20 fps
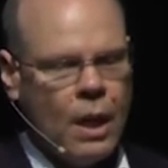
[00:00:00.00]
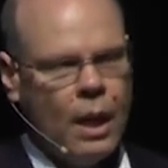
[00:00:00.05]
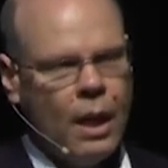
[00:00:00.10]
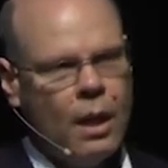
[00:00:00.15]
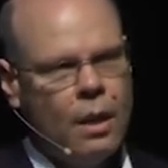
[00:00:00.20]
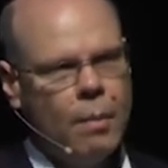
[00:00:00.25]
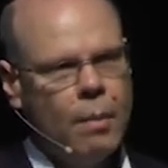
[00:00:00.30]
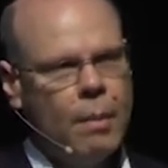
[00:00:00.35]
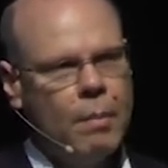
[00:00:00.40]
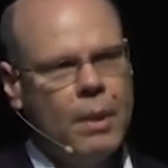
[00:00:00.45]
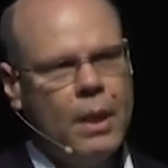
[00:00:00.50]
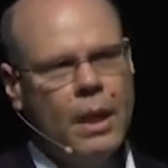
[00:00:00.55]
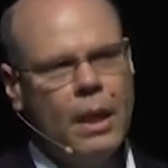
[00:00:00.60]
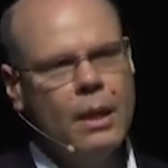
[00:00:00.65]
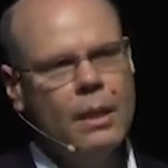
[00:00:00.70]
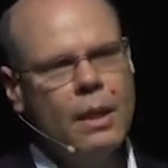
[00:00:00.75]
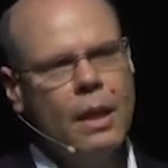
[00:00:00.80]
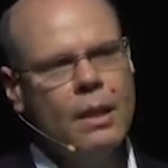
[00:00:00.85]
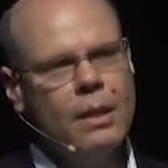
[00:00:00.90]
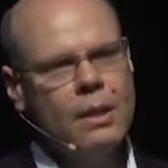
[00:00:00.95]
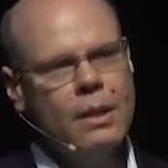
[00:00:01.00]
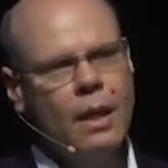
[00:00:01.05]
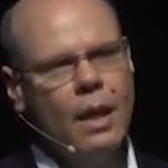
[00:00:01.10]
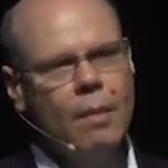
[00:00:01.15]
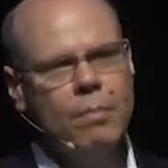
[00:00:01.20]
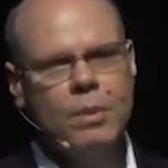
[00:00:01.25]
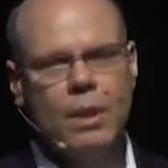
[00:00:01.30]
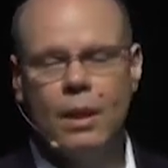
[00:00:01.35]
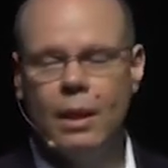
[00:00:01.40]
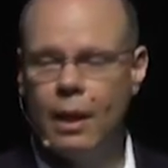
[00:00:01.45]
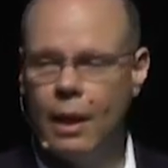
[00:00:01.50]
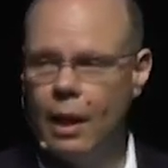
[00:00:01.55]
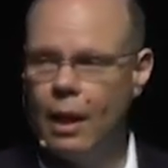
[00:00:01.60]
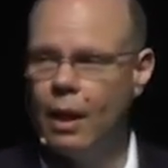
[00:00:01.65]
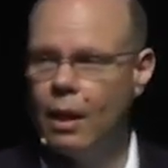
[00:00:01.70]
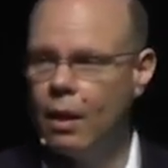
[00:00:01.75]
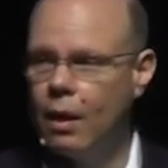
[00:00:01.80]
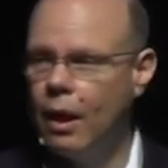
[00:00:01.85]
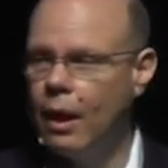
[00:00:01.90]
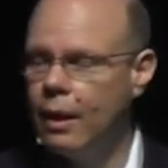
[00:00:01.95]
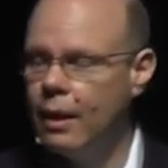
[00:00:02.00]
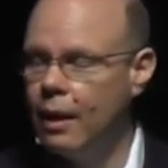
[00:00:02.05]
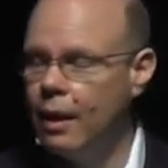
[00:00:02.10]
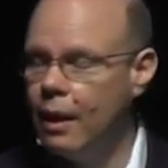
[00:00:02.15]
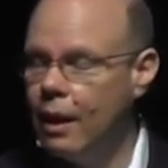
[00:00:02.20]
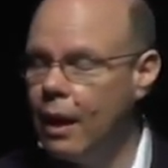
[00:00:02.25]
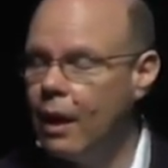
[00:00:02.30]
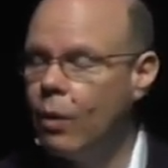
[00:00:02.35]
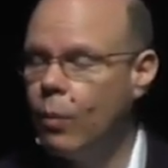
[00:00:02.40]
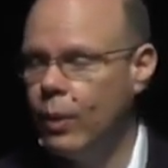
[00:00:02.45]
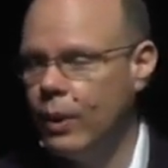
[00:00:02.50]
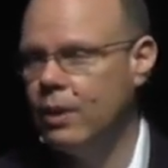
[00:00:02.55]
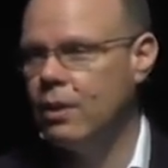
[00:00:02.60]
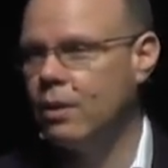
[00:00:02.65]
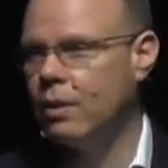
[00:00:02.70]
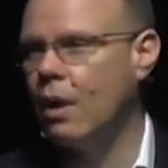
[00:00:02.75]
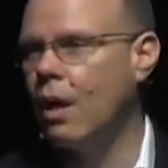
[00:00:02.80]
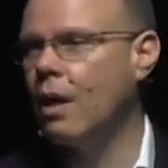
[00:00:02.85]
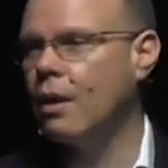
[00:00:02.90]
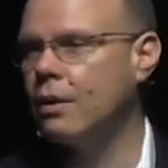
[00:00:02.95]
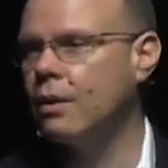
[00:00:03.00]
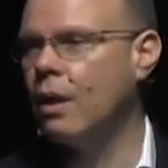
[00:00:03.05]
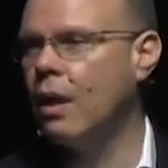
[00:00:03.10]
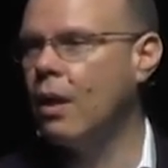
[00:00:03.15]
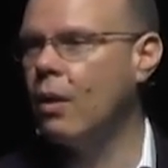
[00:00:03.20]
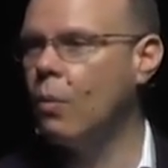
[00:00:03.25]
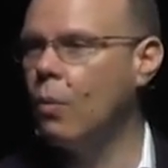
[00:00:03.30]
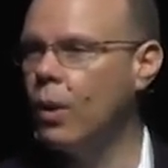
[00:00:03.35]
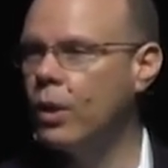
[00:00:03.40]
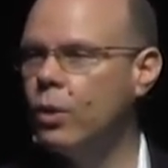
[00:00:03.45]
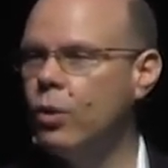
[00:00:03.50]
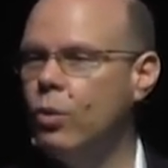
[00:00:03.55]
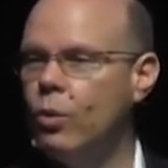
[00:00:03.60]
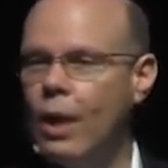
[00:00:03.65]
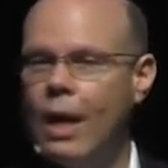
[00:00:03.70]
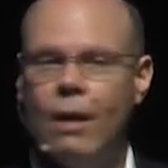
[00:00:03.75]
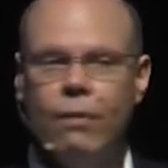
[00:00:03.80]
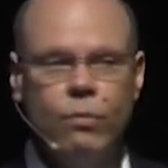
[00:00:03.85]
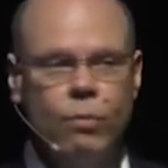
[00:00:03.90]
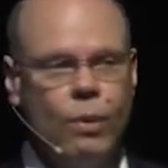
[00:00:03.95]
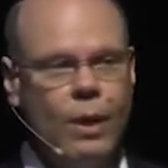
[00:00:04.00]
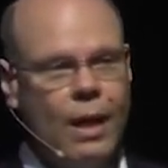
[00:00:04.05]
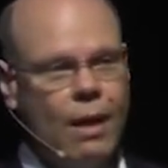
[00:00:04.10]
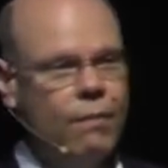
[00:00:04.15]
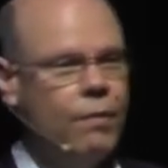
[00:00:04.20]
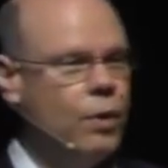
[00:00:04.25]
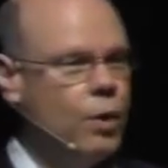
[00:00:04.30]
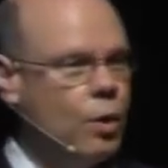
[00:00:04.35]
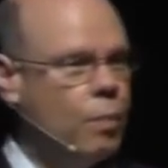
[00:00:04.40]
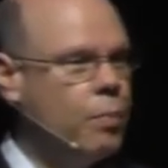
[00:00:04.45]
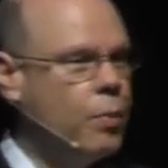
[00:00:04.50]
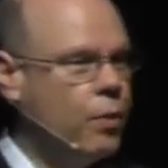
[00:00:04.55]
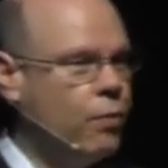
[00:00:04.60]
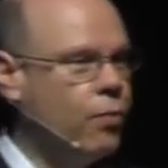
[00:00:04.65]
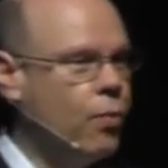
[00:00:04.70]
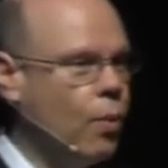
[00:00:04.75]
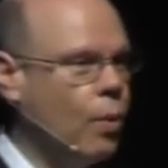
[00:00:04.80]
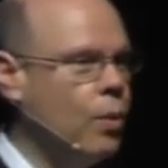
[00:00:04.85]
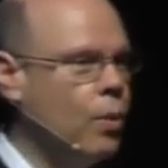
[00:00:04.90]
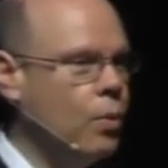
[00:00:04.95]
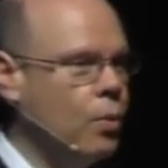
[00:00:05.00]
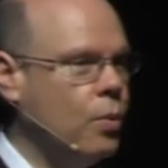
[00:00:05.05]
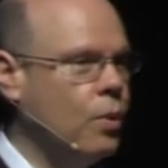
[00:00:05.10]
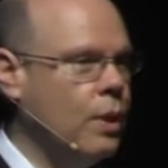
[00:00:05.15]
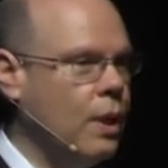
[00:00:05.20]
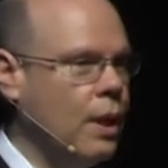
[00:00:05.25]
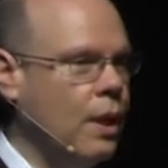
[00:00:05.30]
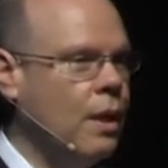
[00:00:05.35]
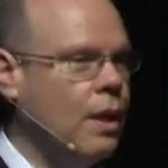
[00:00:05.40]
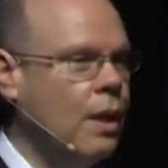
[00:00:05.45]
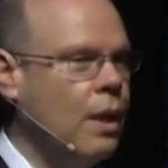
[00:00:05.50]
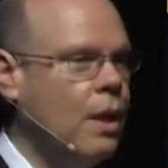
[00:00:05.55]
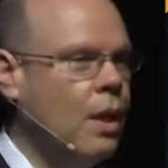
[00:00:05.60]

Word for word: And remember, index names and, and liquid stocks are what you have to have in your portfolio today.